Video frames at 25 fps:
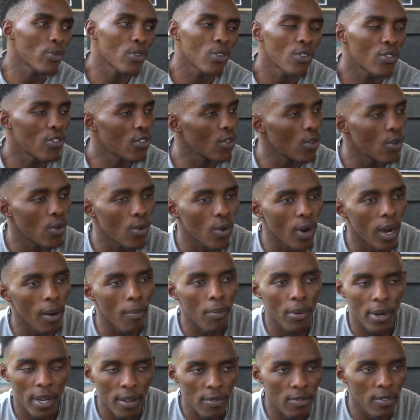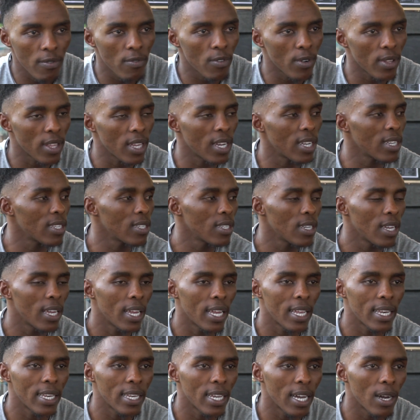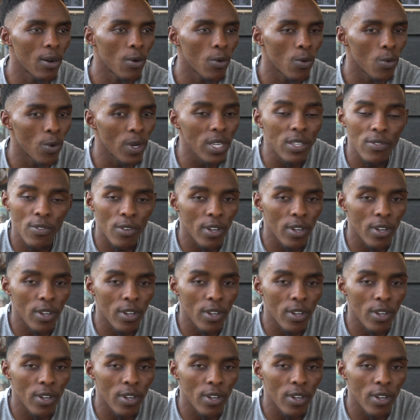So I'm grateful for that, and I wish